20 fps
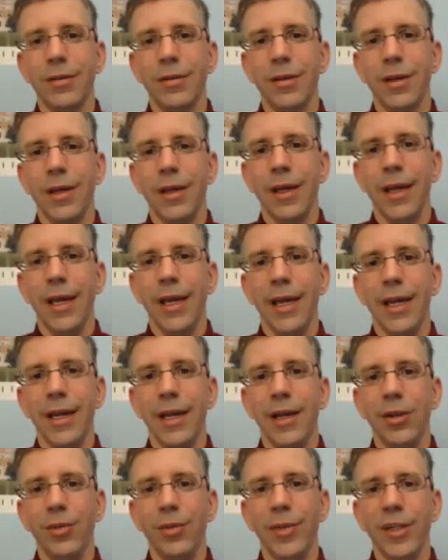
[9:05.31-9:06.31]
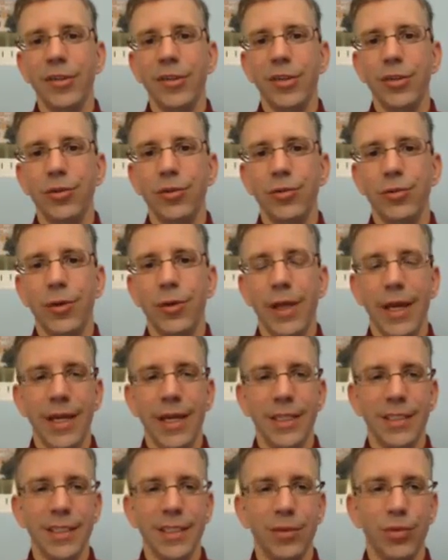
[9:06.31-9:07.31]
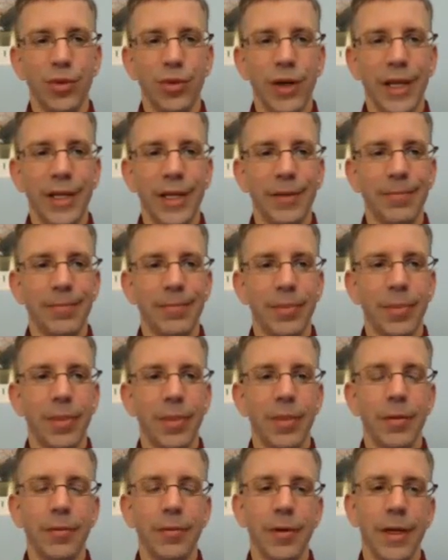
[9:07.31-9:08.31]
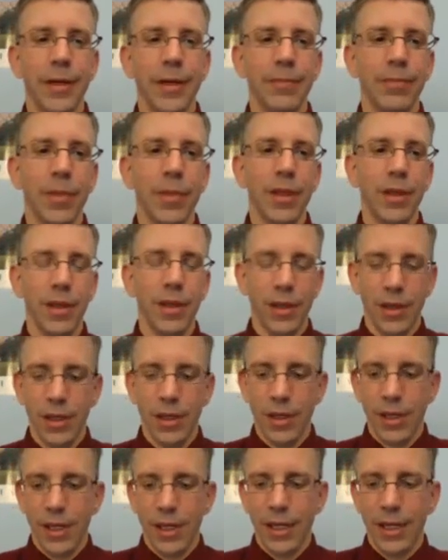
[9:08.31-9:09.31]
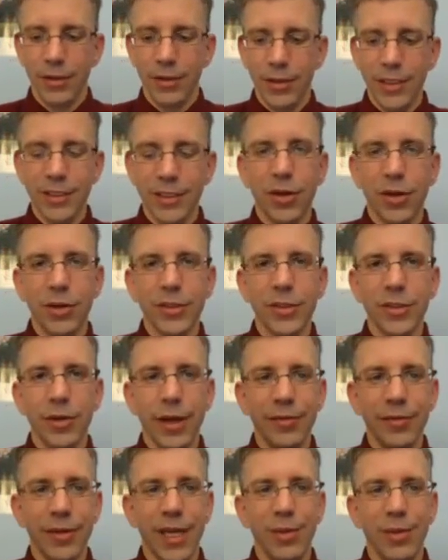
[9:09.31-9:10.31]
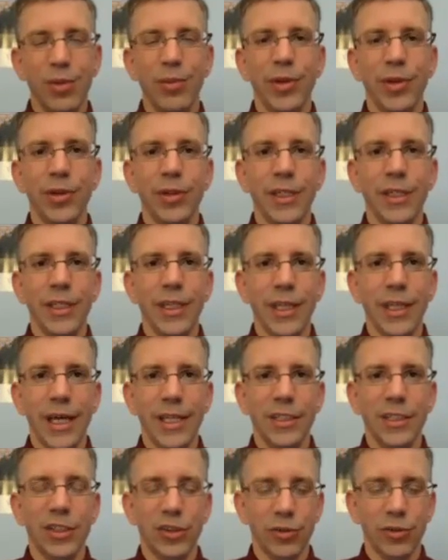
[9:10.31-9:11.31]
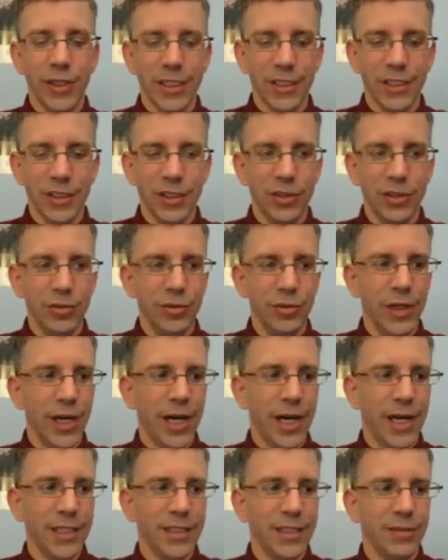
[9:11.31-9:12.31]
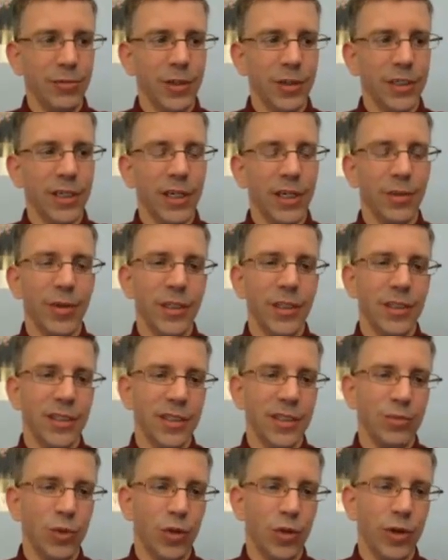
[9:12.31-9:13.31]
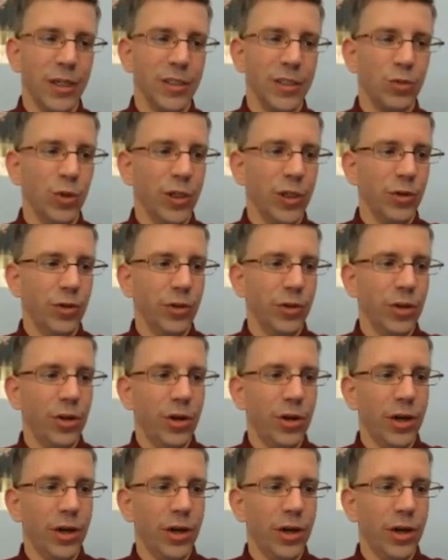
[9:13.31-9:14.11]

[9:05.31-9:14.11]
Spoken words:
and element 2, eggs and bread. Okay. Now lists also have a capability that strings do not, and we're going to talk about this more as we go along,